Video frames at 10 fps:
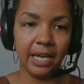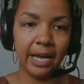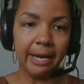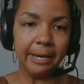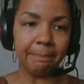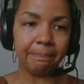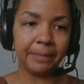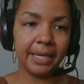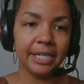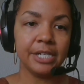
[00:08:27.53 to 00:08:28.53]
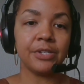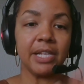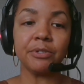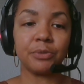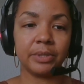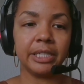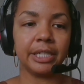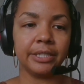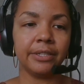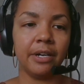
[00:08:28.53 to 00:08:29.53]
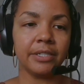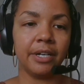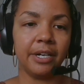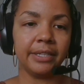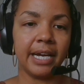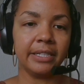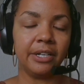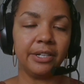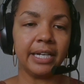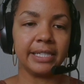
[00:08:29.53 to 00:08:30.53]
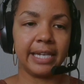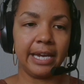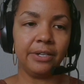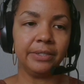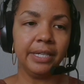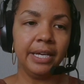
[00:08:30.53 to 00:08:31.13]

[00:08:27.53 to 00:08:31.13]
So that was really good on that scale.